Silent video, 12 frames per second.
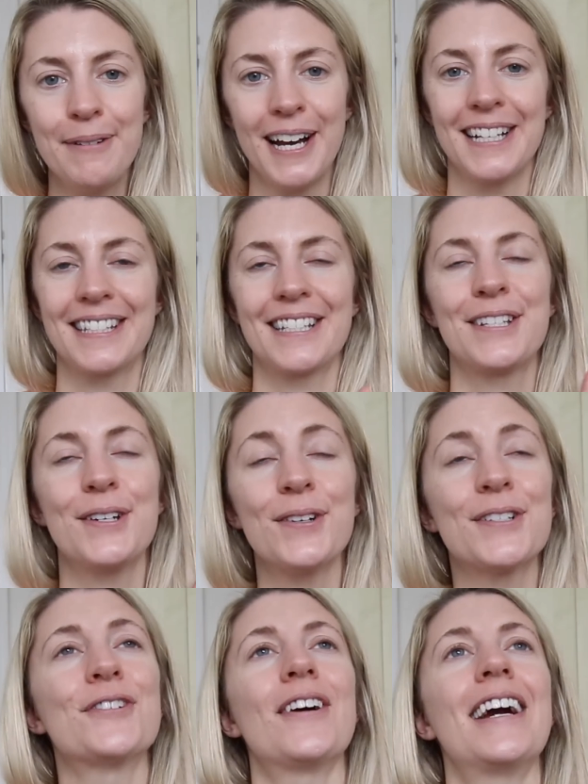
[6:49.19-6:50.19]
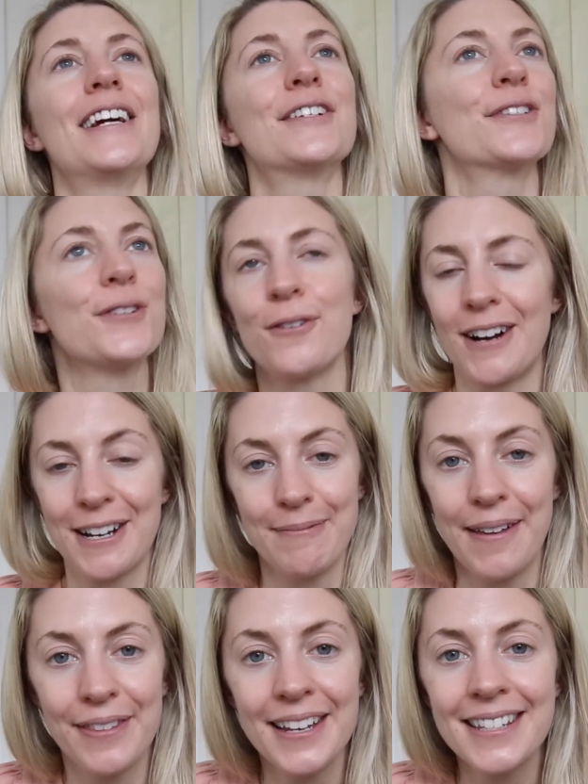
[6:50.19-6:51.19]
But Dr. Dre does not
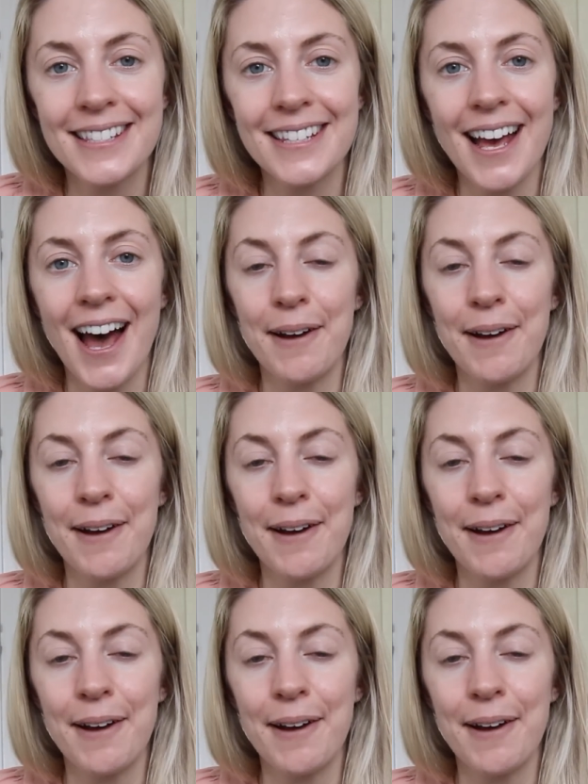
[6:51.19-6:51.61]
recommend this.